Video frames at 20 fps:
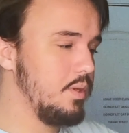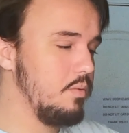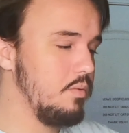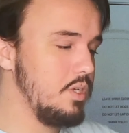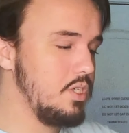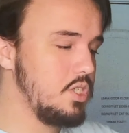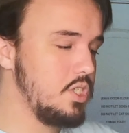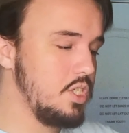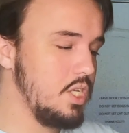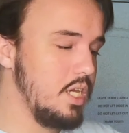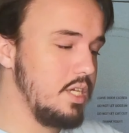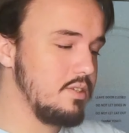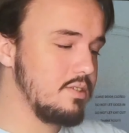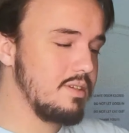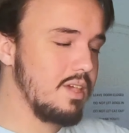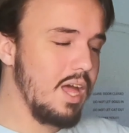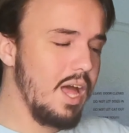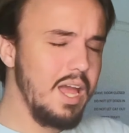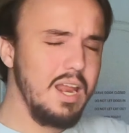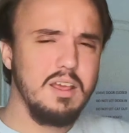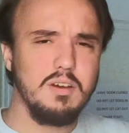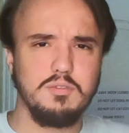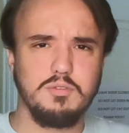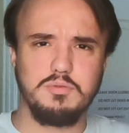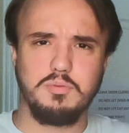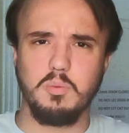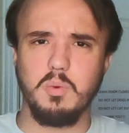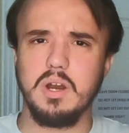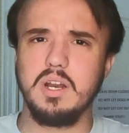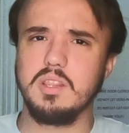Which is kind
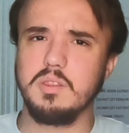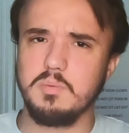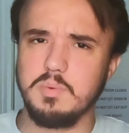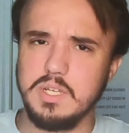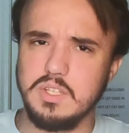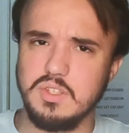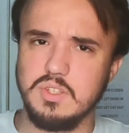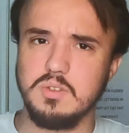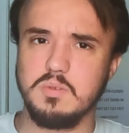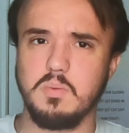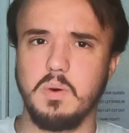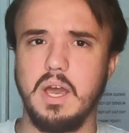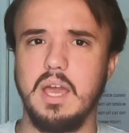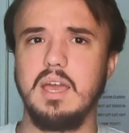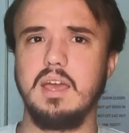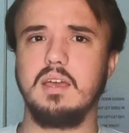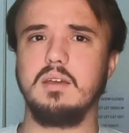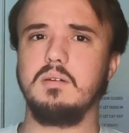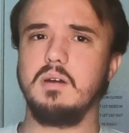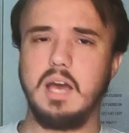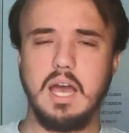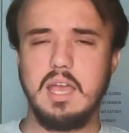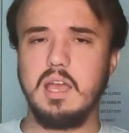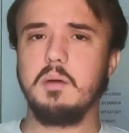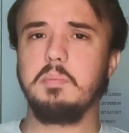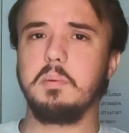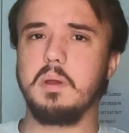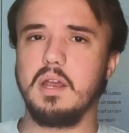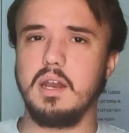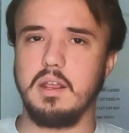of one of the reasons why I
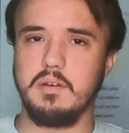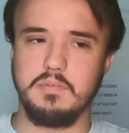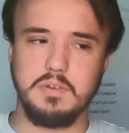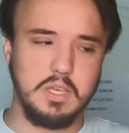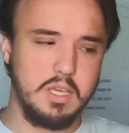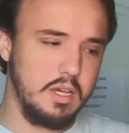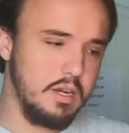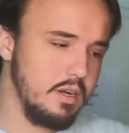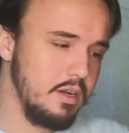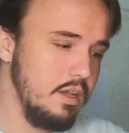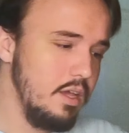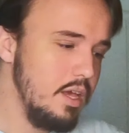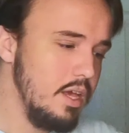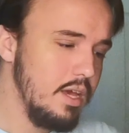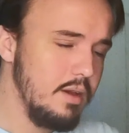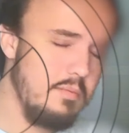upgrade every year,